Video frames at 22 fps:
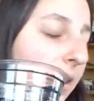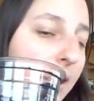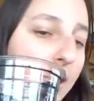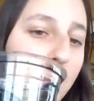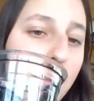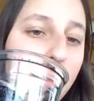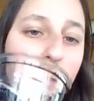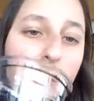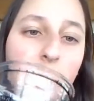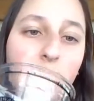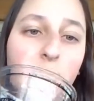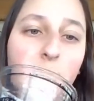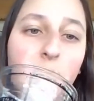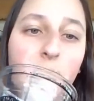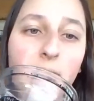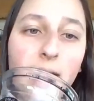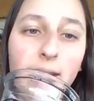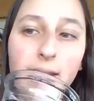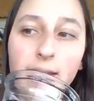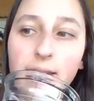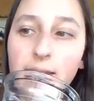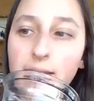and
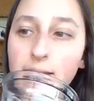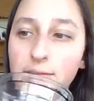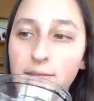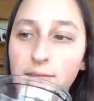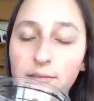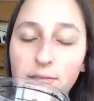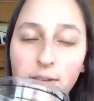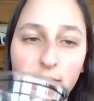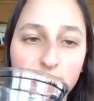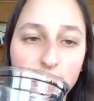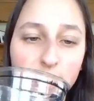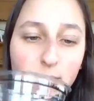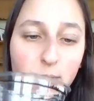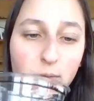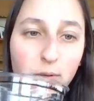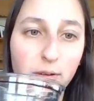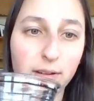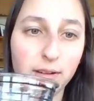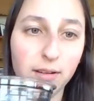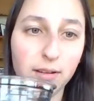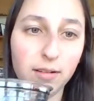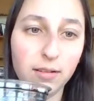my vegetable
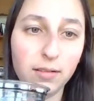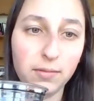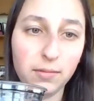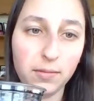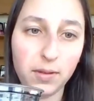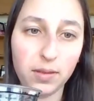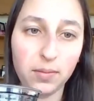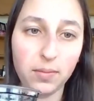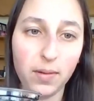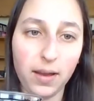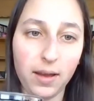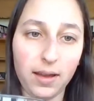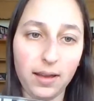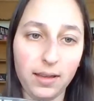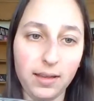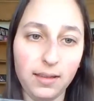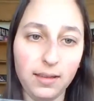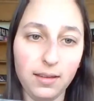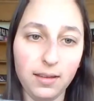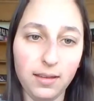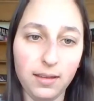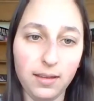oil with
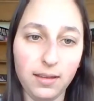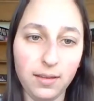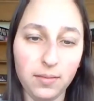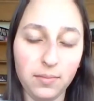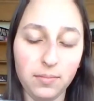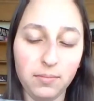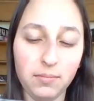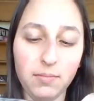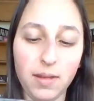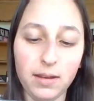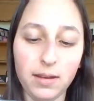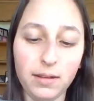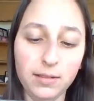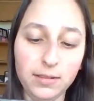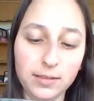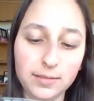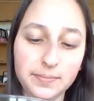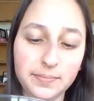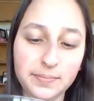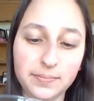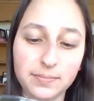my metal.